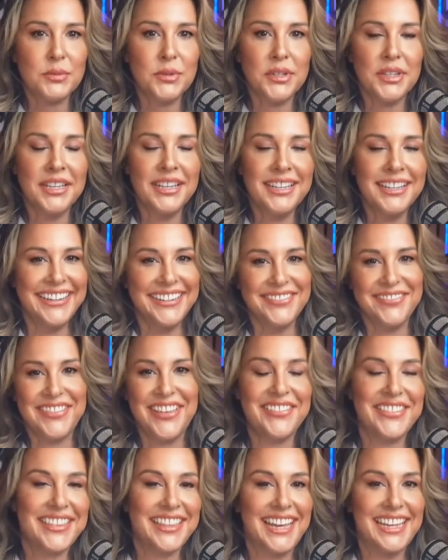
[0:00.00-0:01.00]
Well,
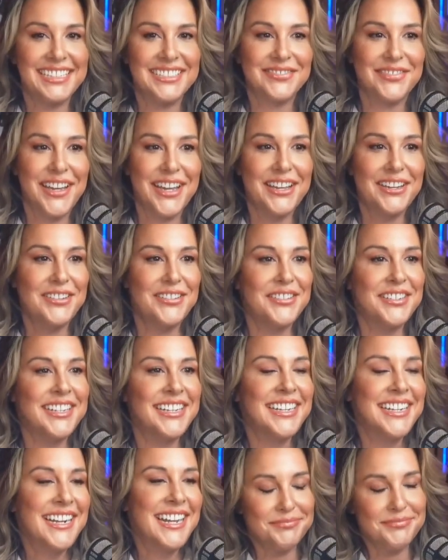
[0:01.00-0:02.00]
maybe that's my own
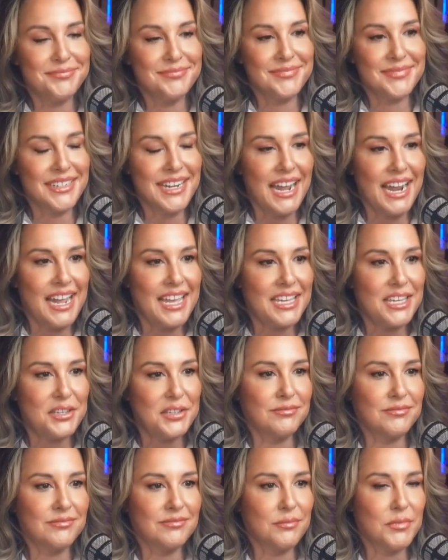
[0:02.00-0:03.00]

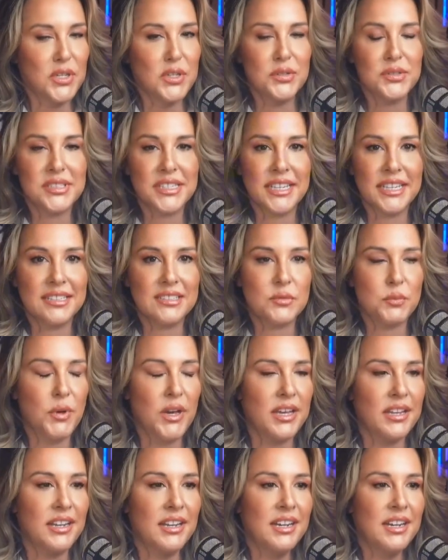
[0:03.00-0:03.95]
naive musings, but